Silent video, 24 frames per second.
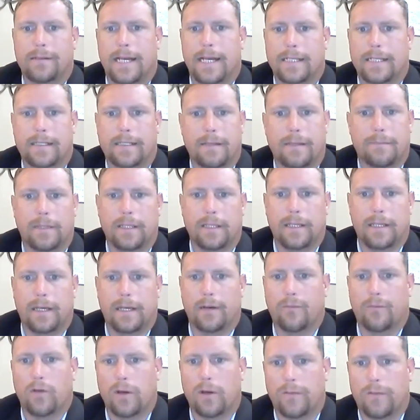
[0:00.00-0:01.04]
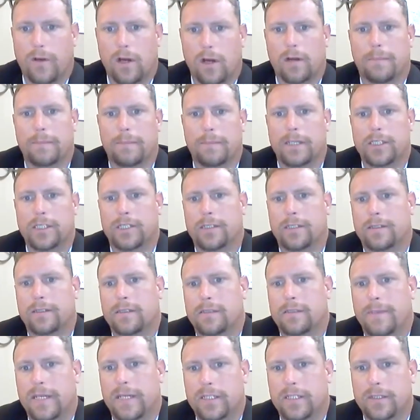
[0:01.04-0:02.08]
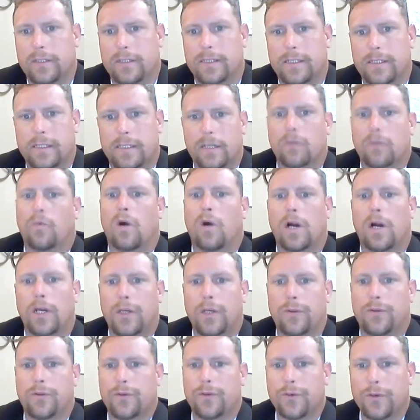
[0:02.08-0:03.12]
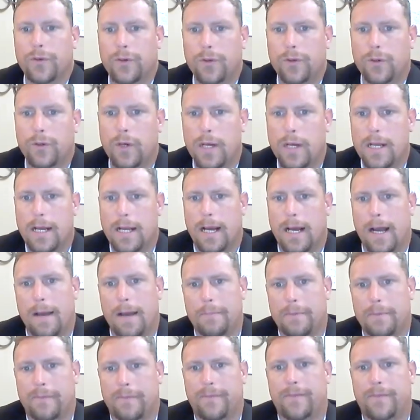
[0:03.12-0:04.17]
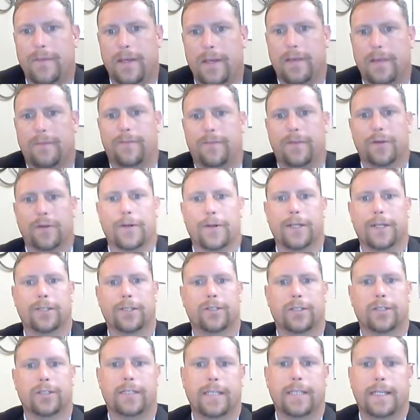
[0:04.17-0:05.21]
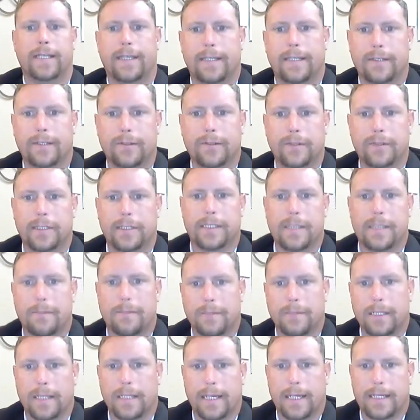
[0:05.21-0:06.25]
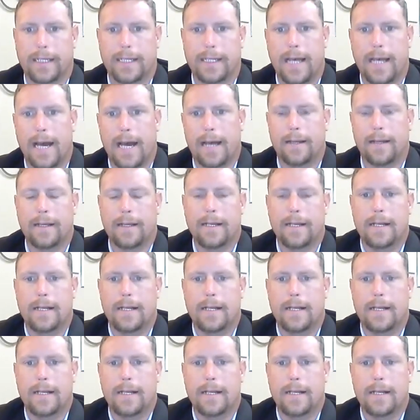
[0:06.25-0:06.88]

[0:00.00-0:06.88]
That's something that one of our admissions specialists could walk you through if you're interested in doing something like that.